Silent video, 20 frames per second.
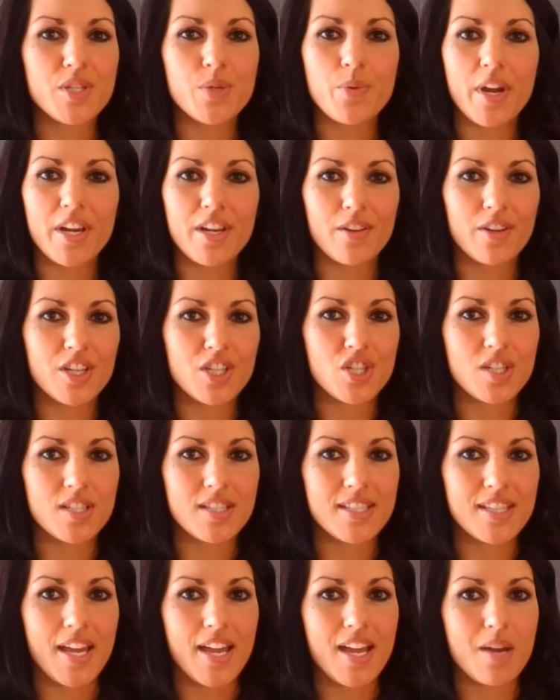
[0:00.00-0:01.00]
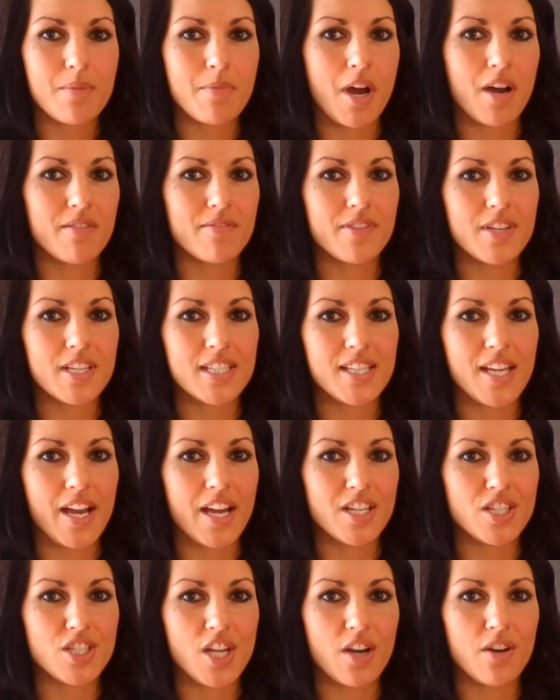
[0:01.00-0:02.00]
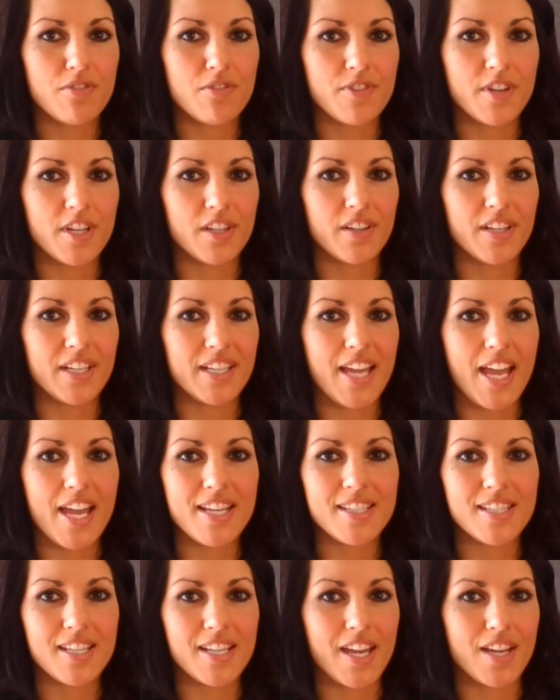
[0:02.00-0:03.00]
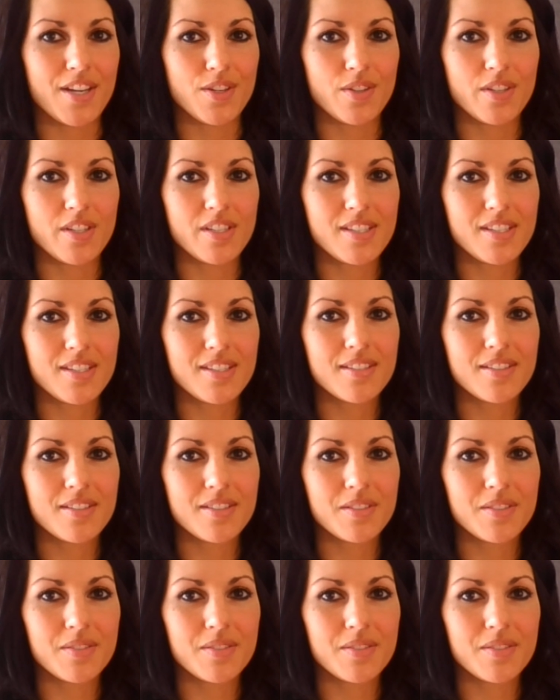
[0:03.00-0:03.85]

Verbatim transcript: what do regulations say about VCI gel fill and casing annulus?